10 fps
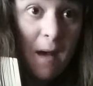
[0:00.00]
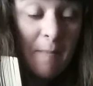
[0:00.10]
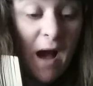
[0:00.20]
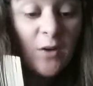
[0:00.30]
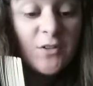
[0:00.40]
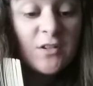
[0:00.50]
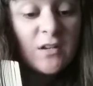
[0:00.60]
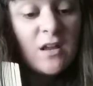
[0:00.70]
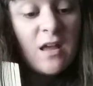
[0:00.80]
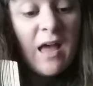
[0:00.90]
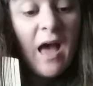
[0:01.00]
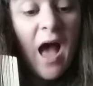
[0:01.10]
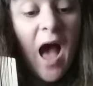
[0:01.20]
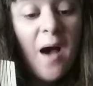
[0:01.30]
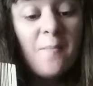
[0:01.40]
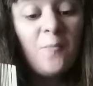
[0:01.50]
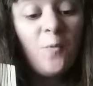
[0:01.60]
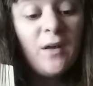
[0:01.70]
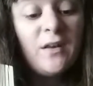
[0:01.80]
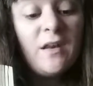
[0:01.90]
about
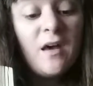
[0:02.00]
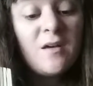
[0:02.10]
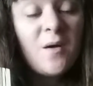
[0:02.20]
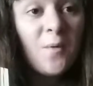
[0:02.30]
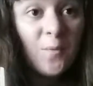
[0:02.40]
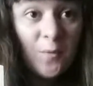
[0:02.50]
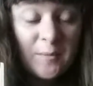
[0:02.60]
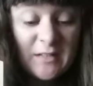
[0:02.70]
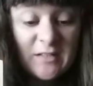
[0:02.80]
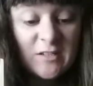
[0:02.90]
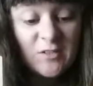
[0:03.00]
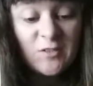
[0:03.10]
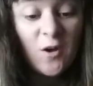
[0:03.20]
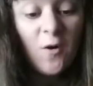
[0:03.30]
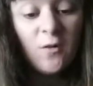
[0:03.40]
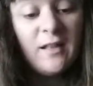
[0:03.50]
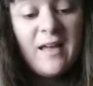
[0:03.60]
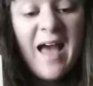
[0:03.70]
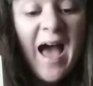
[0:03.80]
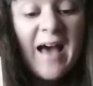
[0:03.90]
one woman's soul
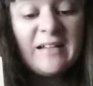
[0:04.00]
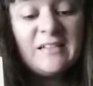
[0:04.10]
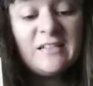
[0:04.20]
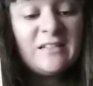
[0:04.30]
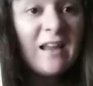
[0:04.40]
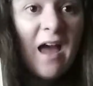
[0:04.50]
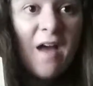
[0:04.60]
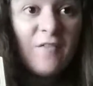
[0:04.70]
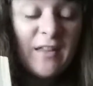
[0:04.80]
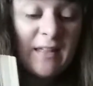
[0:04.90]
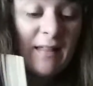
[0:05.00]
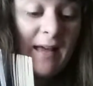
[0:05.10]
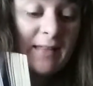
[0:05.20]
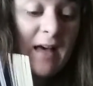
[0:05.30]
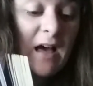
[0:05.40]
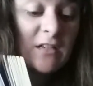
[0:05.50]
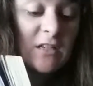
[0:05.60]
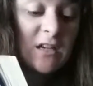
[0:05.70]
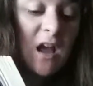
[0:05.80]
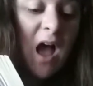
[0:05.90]
and everything like that.
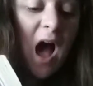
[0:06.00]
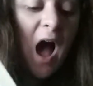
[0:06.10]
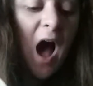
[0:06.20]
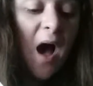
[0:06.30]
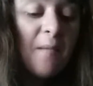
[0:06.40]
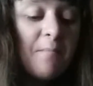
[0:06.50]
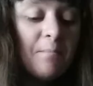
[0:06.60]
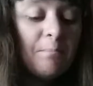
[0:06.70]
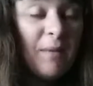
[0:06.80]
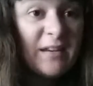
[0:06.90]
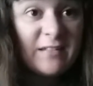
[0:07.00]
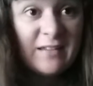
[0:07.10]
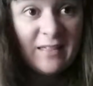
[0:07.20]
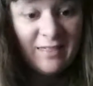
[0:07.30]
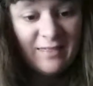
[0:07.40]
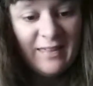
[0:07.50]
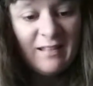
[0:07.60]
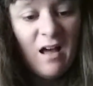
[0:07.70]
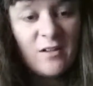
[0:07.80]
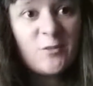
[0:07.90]
But the
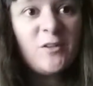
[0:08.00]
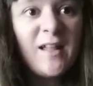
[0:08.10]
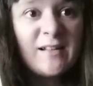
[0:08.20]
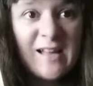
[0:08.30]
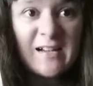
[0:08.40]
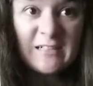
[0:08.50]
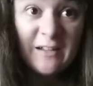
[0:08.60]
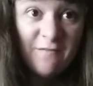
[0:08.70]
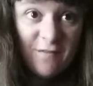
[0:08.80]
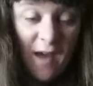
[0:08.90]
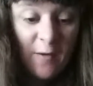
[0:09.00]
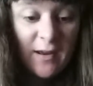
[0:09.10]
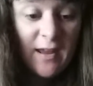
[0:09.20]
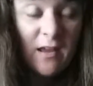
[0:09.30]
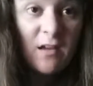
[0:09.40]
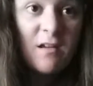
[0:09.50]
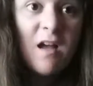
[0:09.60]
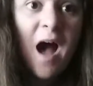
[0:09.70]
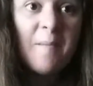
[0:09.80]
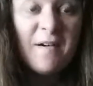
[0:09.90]
last two lines are actually very
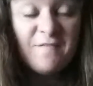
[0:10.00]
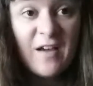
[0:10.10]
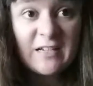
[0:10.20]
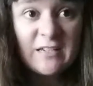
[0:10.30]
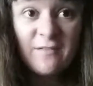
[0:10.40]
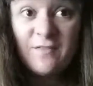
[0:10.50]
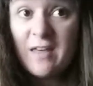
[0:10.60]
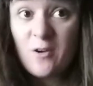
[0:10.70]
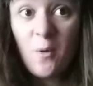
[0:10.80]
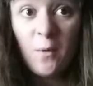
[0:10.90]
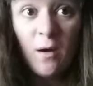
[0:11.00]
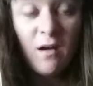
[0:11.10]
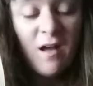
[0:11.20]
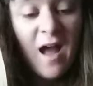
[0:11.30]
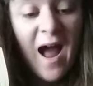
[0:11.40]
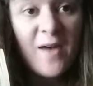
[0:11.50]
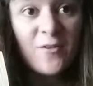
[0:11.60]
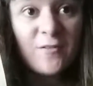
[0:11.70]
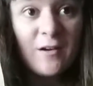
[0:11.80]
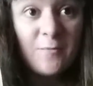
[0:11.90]
effective. They're not what I
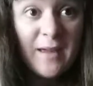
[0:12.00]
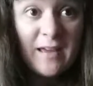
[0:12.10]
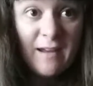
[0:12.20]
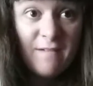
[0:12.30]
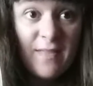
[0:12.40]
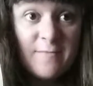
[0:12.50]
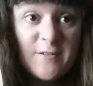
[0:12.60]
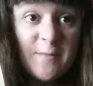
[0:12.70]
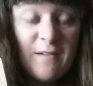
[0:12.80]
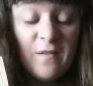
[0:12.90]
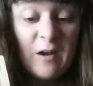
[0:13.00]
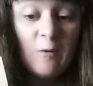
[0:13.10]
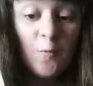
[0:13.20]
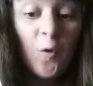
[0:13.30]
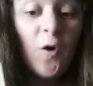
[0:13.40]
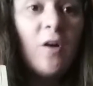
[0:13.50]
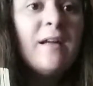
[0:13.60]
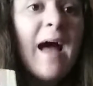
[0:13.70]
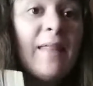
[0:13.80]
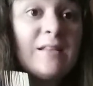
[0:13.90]
thought they would be, and I found them to be very raw.
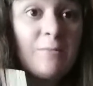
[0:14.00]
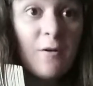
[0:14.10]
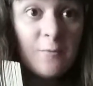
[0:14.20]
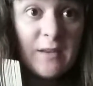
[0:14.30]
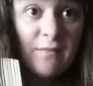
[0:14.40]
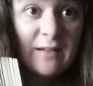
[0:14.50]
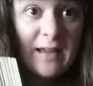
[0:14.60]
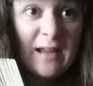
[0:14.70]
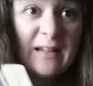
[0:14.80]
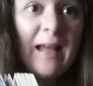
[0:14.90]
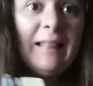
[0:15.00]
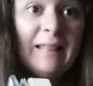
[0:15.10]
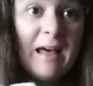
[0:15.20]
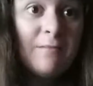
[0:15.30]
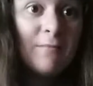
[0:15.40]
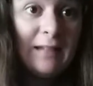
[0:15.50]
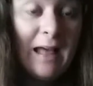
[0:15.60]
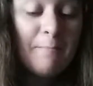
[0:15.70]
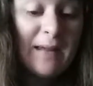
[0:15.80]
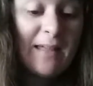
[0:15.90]
And this poem definitely
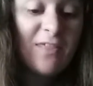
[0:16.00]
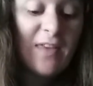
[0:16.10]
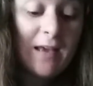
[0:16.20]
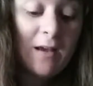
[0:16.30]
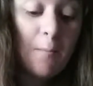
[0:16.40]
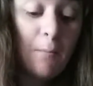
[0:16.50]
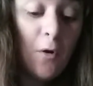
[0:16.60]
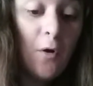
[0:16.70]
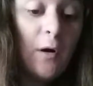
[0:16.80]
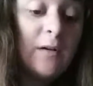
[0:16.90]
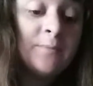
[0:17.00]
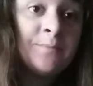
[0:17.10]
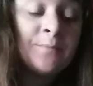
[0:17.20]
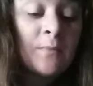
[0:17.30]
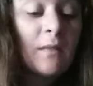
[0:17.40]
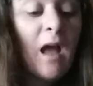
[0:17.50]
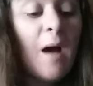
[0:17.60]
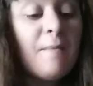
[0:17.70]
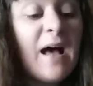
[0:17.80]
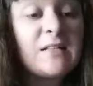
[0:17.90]
let me think more
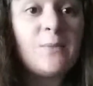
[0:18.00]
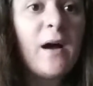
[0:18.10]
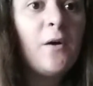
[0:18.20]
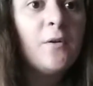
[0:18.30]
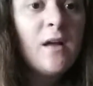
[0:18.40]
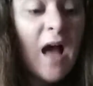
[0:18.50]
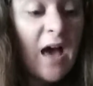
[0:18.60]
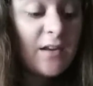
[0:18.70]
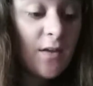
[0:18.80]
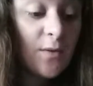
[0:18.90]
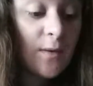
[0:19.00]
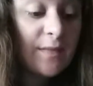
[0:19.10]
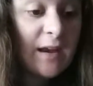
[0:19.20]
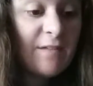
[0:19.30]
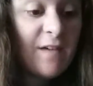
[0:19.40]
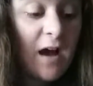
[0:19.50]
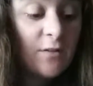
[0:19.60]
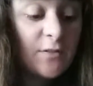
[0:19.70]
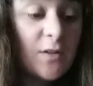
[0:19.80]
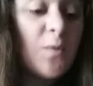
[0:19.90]
as well. Another one that I
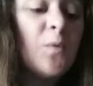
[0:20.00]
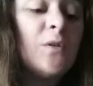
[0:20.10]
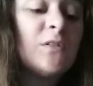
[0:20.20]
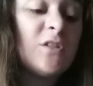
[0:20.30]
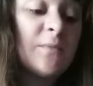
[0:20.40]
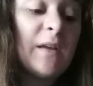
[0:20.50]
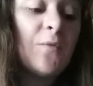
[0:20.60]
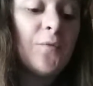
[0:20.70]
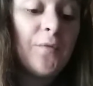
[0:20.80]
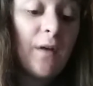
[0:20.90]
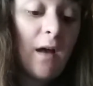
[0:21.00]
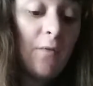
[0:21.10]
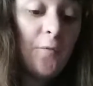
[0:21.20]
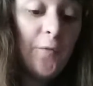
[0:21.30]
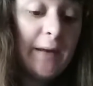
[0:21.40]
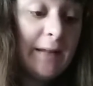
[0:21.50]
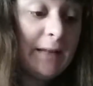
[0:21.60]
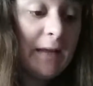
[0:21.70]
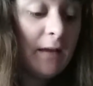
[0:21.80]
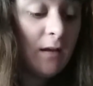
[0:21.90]
found to be
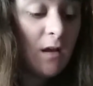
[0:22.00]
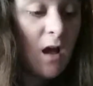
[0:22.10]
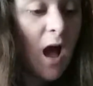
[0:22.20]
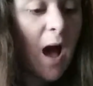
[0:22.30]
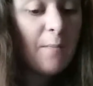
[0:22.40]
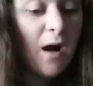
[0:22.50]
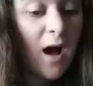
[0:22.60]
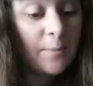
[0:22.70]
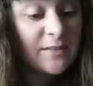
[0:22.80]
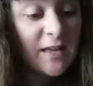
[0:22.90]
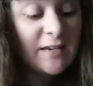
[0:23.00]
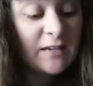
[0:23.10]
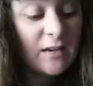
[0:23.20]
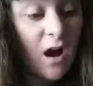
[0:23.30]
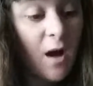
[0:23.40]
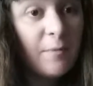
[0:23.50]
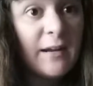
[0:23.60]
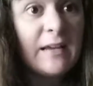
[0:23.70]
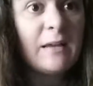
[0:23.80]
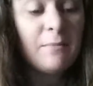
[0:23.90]
really upsetting and
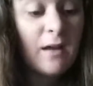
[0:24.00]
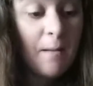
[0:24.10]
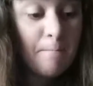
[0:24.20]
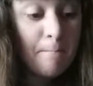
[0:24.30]
heartbreaking, but